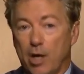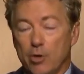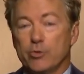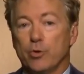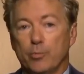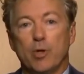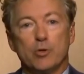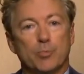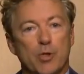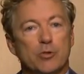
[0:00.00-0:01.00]
I also
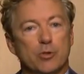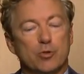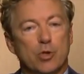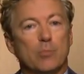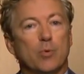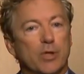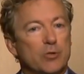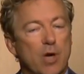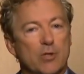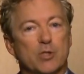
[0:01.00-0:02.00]
opposed President Trump when he
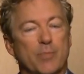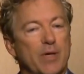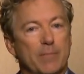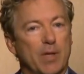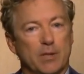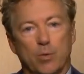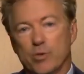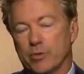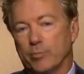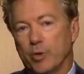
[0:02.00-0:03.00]
tried to spend money that
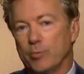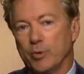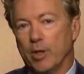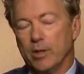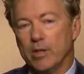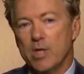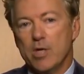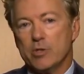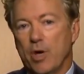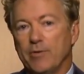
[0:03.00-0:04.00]
wasn't appropriated.
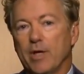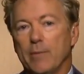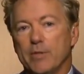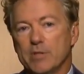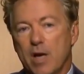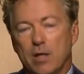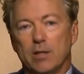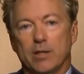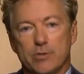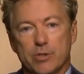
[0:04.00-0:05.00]
So I think I'm
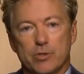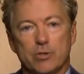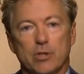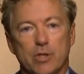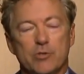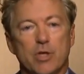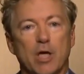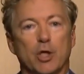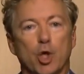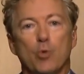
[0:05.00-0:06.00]
entirely consistent in
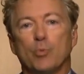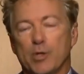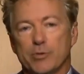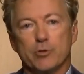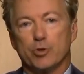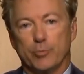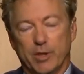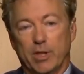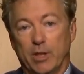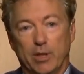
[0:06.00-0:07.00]
saying no president should
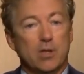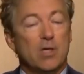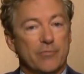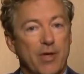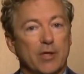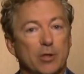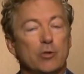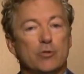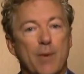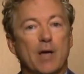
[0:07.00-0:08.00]
be king. That
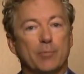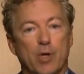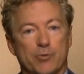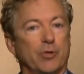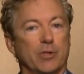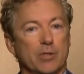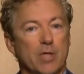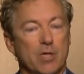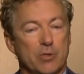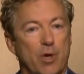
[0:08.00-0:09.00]
includes my president.
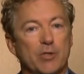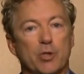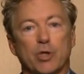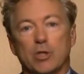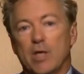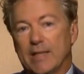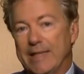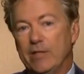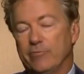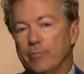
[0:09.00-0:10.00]
So I took a lot of
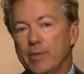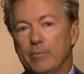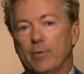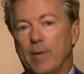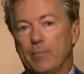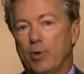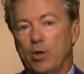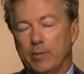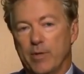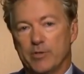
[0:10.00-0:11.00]
heat from people in my
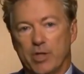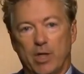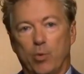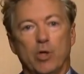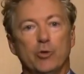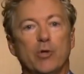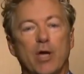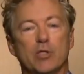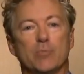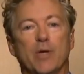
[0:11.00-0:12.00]
party by saying, well, you
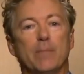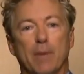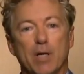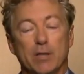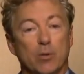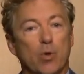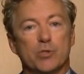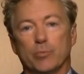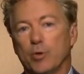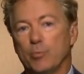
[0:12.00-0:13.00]
can't spend money that
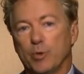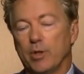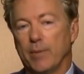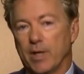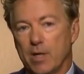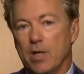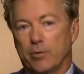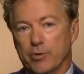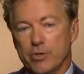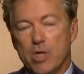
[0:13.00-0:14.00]
wasn't appropriated by
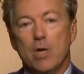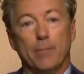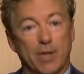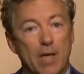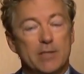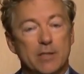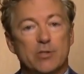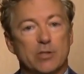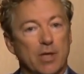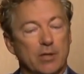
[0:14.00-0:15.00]
Congress. But I did
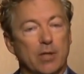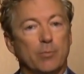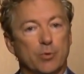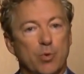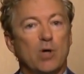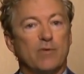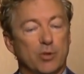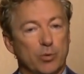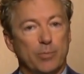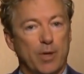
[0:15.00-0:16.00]
stand up with 12
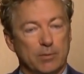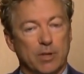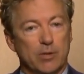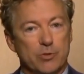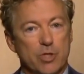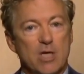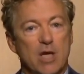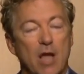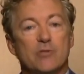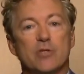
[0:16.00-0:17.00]
other Republicans
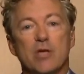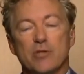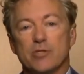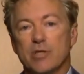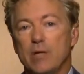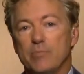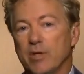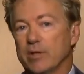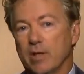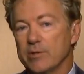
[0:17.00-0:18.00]
and say the same
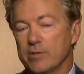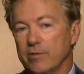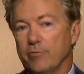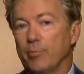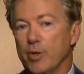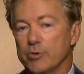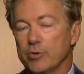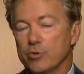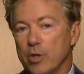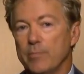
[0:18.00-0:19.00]
thing that I said for
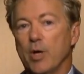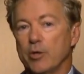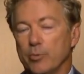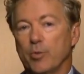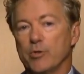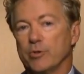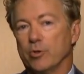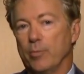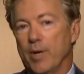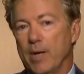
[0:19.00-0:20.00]
President Trump under President
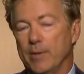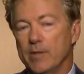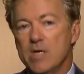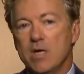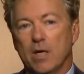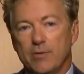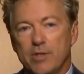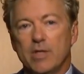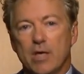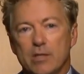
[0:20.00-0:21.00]
Obama. And I
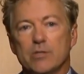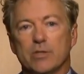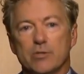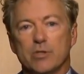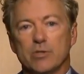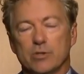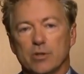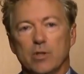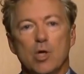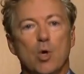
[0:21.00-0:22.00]
think that is
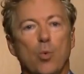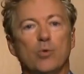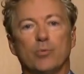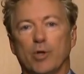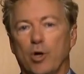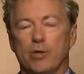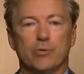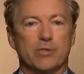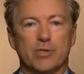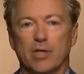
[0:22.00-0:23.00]
consistent. With regard
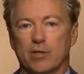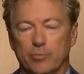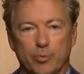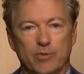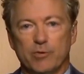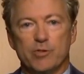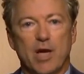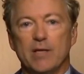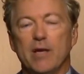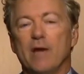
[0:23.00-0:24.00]
to executive privilege,
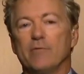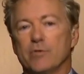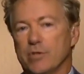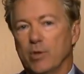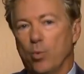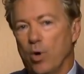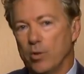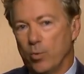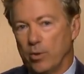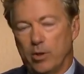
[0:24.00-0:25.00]
I never said
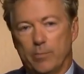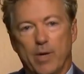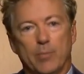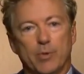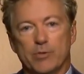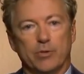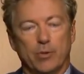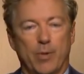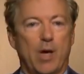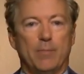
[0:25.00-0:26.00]
one word about President
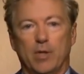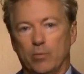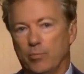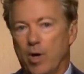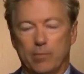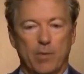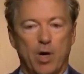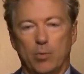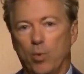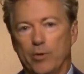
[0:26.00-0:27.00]
Obama
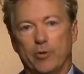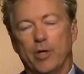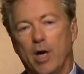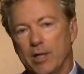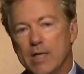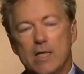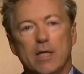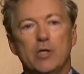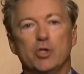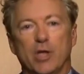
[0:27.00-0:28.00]
on whether or not
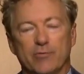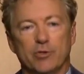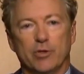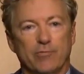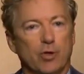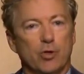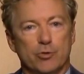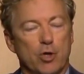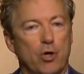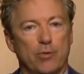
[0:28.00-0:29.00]
he should have to
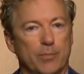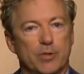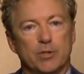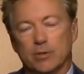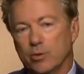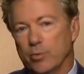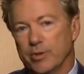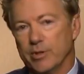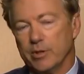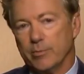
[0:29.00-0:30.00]
divulge all the material
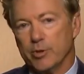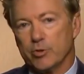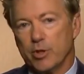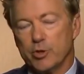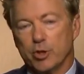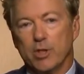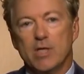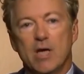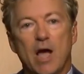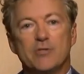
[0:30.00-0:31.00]
within the administration.
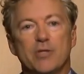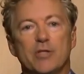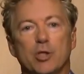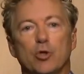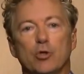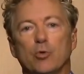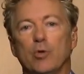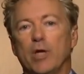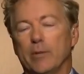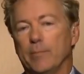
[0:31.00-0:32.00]
I said that he couldn't
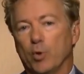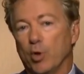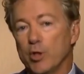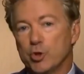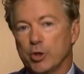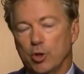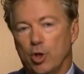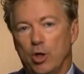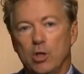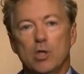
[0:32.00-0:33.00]
create an immigration
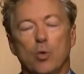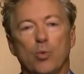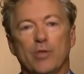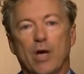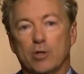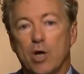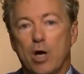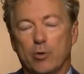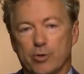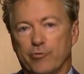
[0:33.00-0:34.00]
law without
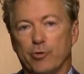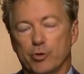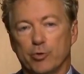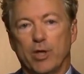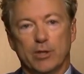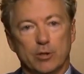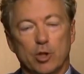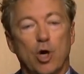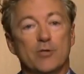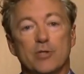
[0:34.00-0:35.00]
Congress first creating the
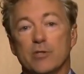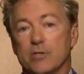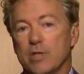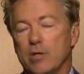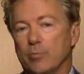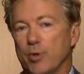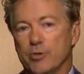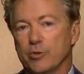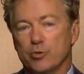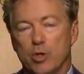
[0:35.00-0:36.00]
law. I said the same to
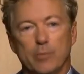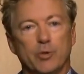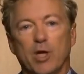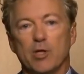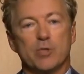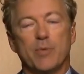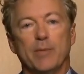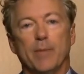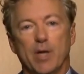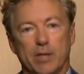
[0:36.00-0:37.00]
President Trump. You can't
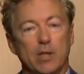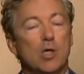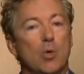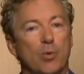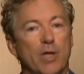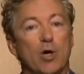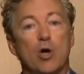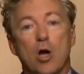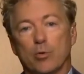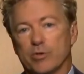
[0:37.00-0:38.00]
spend money without
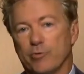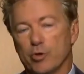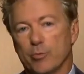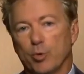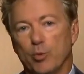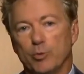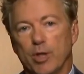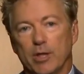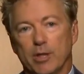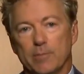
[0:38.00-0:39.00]
Congress first
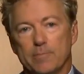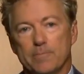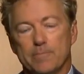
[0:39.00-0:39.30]
appropriating it.